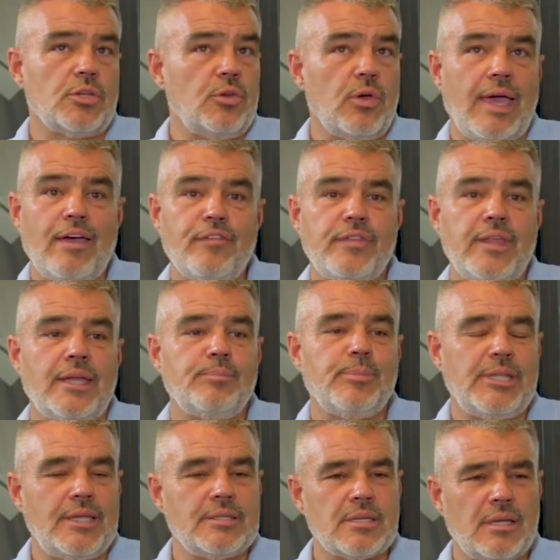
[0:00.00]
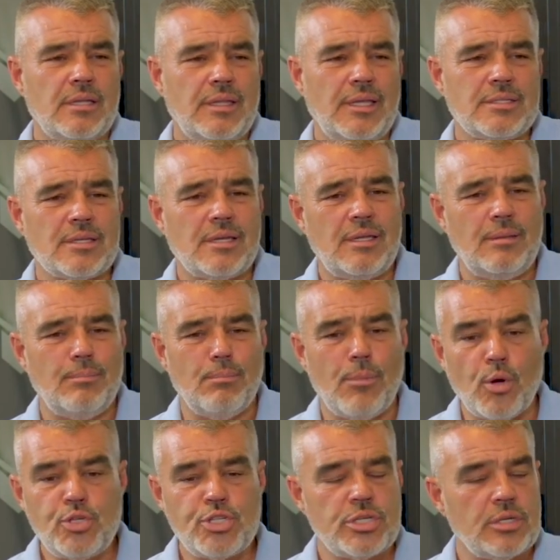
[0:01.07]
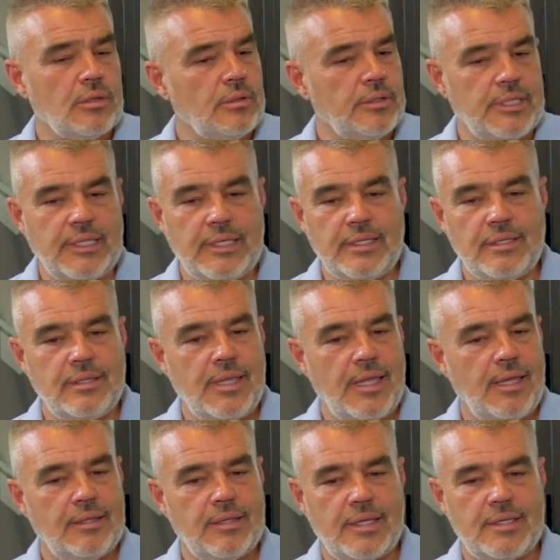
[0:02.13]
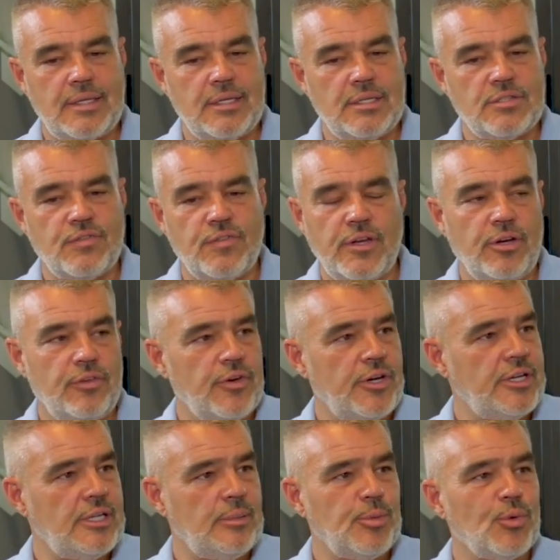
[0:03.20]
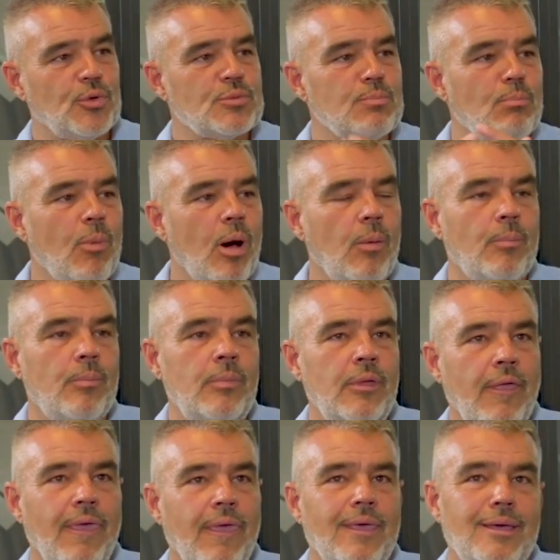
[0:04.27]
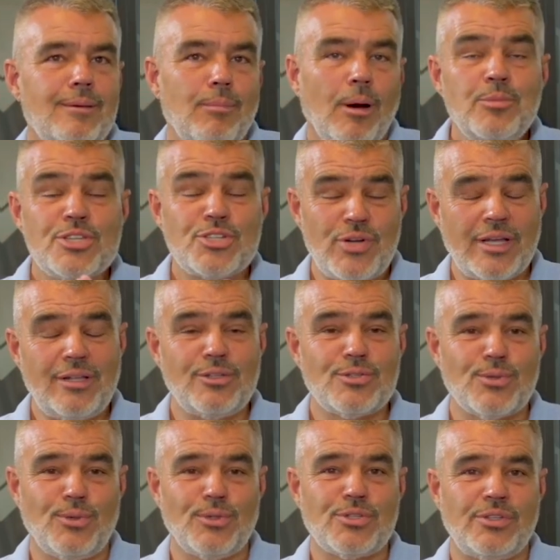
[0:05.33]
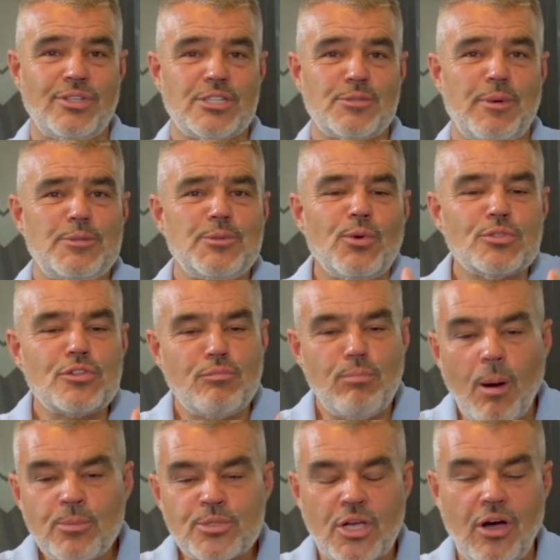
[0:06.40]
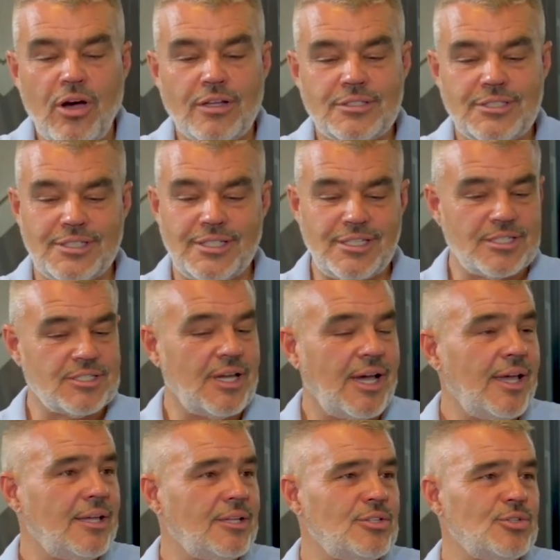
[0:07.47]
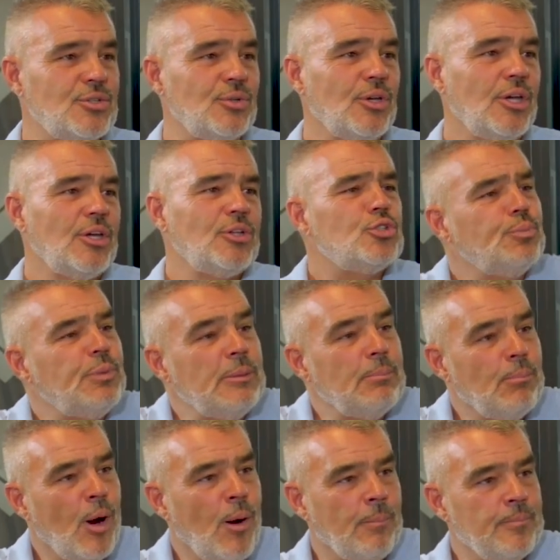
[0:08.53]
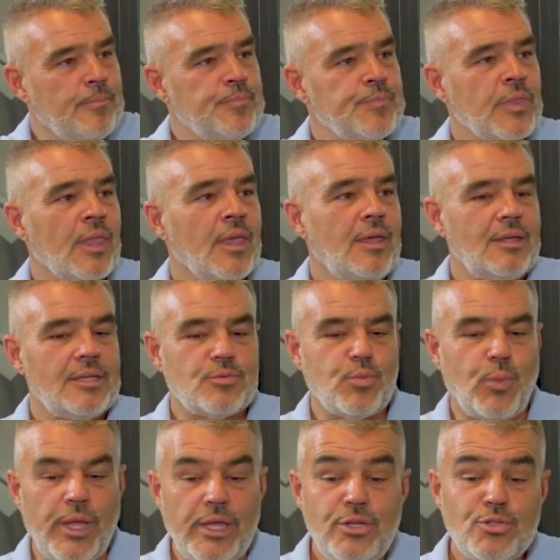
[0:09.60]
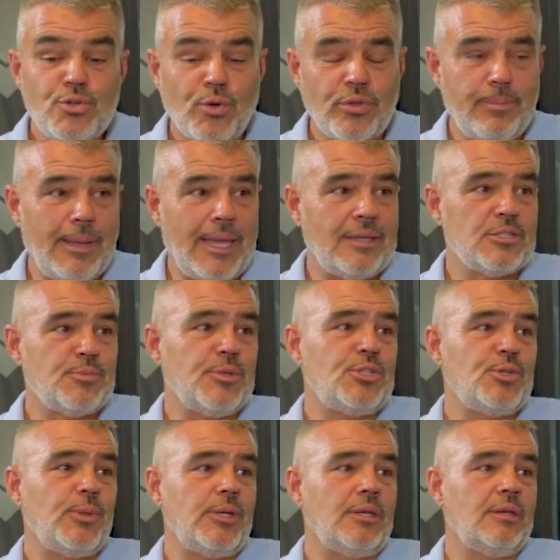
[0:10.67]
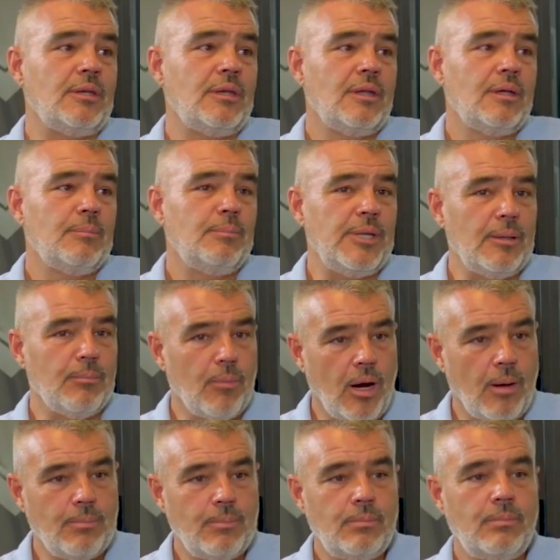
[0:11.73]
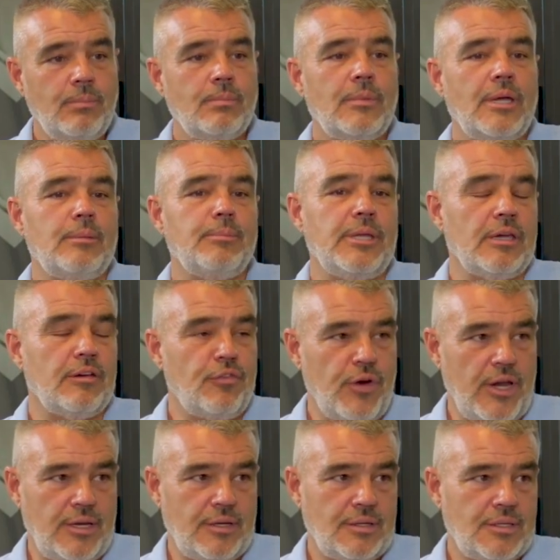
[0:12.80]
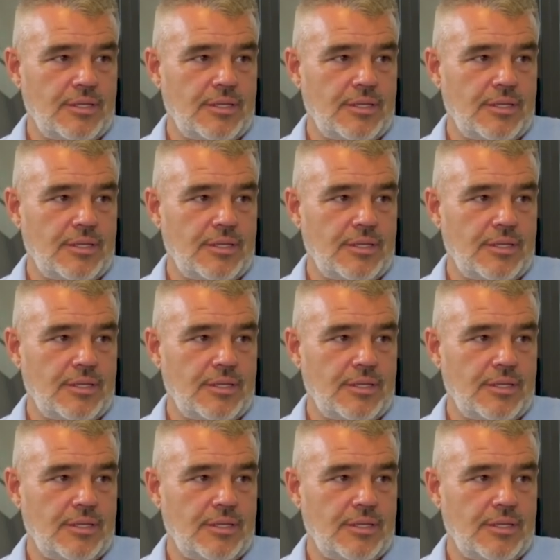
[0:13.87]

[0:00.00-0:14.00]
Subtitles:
you have that, but there's a emotional need there that is very, very deep. Because mom struggles also in this space because of mom's heart and a desire to be mom. It's where do you draw the balance between being mom and being a friend?